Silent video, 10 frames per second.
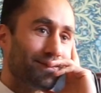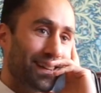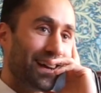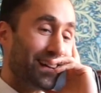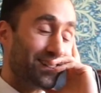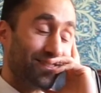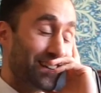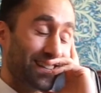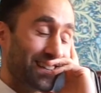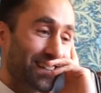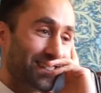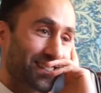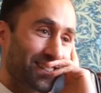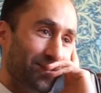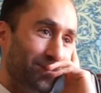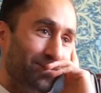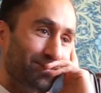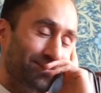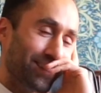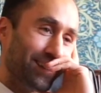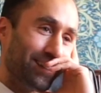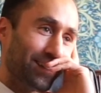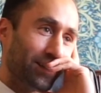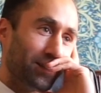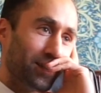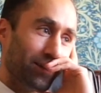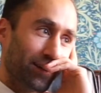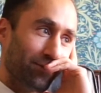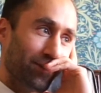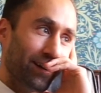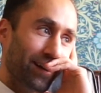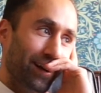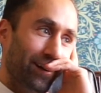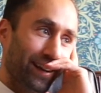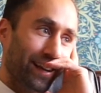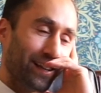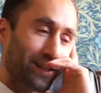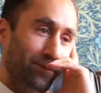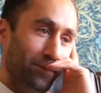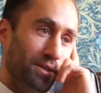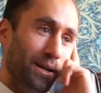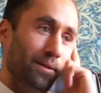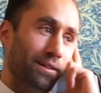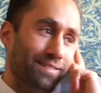Yeah, it's really delicious. I'm going to see if I can find out how I can get some from Gemma.